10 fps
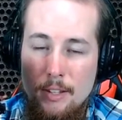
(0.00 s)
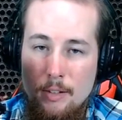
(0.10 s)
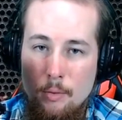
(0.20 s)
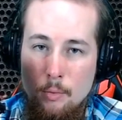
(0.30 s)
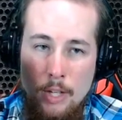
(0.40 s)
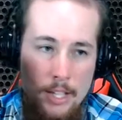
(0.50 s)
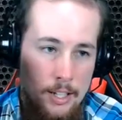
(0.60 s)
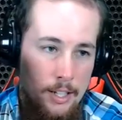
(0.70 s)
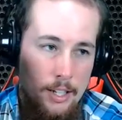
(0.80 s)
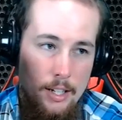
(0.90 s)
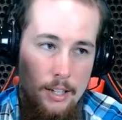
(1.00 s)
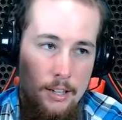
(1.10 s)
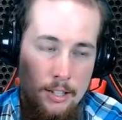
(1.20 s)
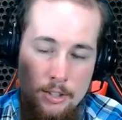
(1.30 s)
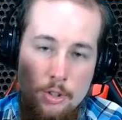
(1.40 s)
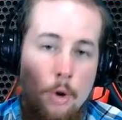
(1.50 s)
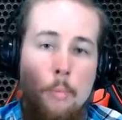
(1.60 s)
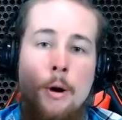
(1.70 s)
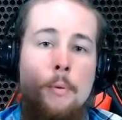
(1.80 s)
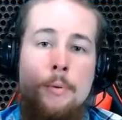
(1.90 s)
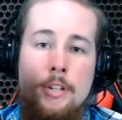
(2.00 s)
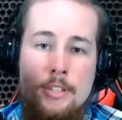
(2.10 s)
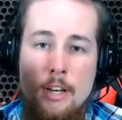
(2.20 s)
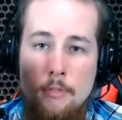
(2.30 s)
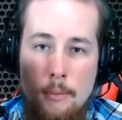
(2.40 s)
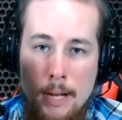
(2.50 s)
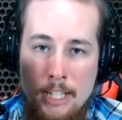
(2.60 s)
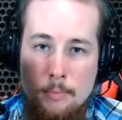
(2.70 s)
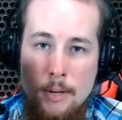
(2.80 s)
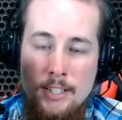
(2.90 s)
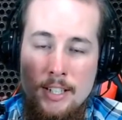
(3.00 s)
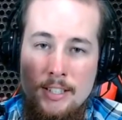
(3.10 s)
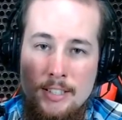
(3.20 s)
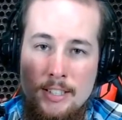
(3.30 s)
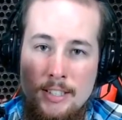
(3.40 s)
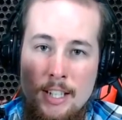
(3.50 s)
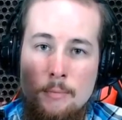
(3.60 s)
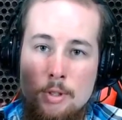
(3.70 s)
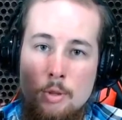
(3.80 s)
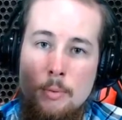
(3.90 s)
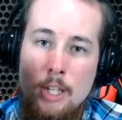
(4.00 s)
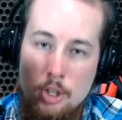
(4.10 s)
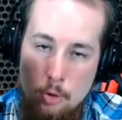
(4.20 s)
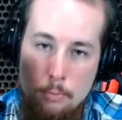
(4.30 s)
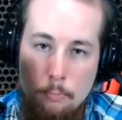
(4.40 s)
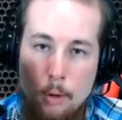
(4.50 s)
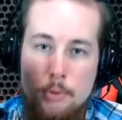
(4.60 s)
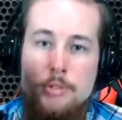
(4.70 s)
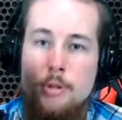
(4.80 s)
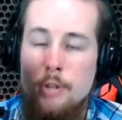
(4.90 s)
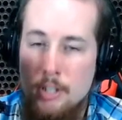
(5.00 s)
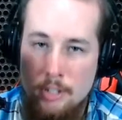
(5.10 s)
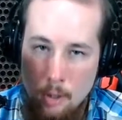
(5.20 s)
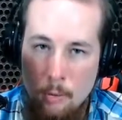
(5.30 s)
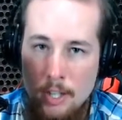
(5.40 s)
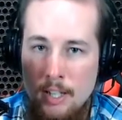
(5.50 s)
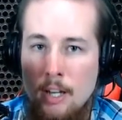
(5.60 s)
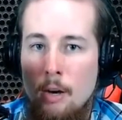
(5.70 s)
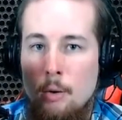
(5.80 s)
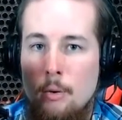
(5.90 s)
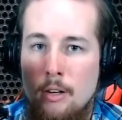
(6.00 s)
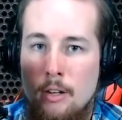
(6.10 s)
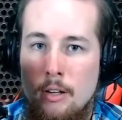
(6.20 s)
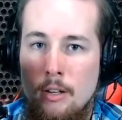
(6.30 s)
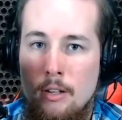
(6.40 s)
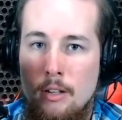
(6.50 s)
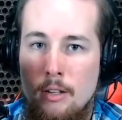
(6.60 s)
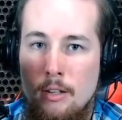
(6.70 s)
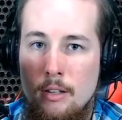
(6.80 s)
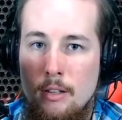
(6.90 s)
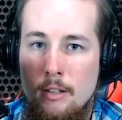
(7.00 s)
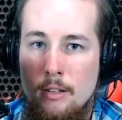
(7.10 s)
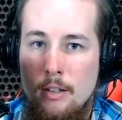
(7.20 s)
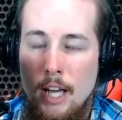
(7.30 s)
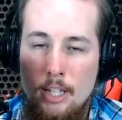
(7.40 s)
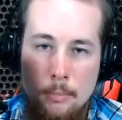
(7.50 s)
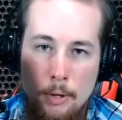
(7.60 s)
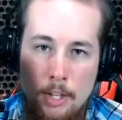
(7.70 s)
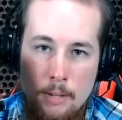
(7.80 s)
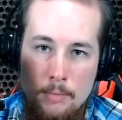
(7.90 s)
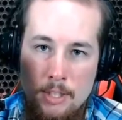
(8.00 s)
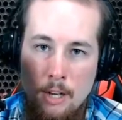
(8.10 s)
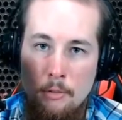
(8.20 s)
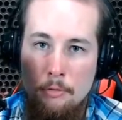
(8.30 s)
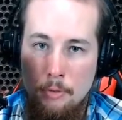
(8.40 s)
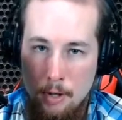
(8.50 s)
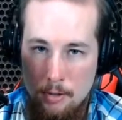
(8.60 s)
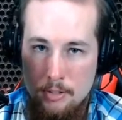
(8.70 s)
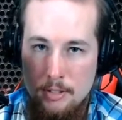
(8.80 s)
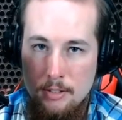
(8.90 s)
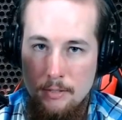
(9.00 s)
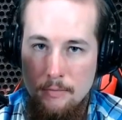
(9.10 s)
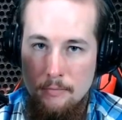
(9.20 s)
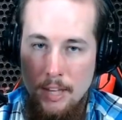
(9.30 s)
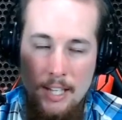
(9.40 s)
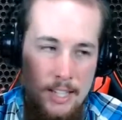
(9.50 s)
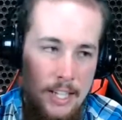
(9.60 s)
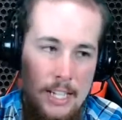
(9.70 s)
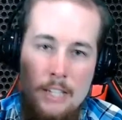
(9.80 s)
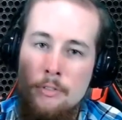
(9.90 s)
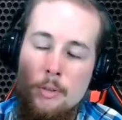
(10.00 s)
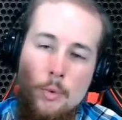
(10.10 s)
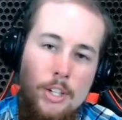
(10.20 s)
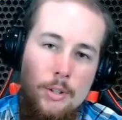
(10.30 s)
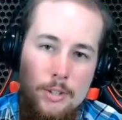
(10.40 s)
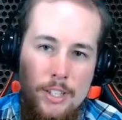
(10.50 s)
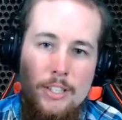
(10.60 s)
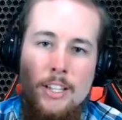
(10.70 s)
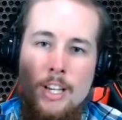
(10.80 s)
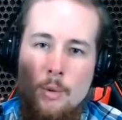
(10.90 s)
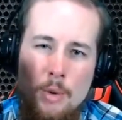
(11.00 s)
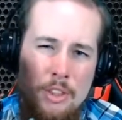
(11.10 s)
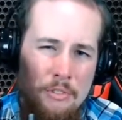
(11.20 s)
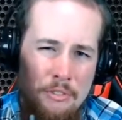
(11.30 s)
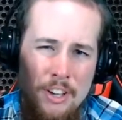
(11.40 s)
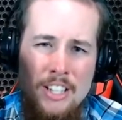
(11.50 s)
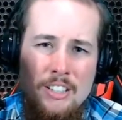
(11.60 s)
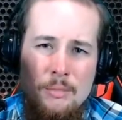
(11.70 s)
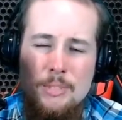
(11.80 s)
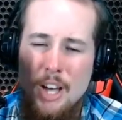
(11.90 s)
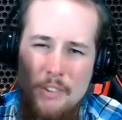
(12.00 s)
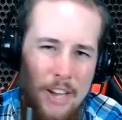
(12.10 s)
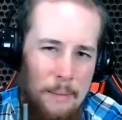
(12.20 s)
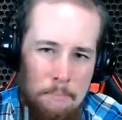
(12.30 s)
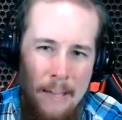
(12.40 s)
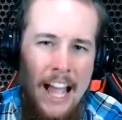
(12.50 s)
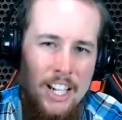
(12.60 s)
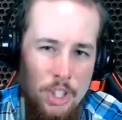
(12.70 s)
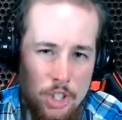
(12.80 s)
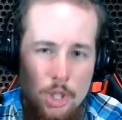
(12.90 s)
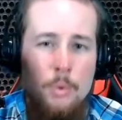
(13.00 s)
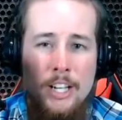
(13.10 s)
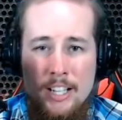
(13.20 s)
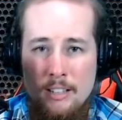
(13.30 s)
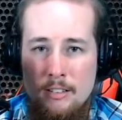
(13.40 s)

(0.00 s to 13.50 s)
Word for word: When the sole purpose of the man's presidency seems to be to bolster his own ego and to put himself first. And that even when you're dealing with victims of a mass shooting,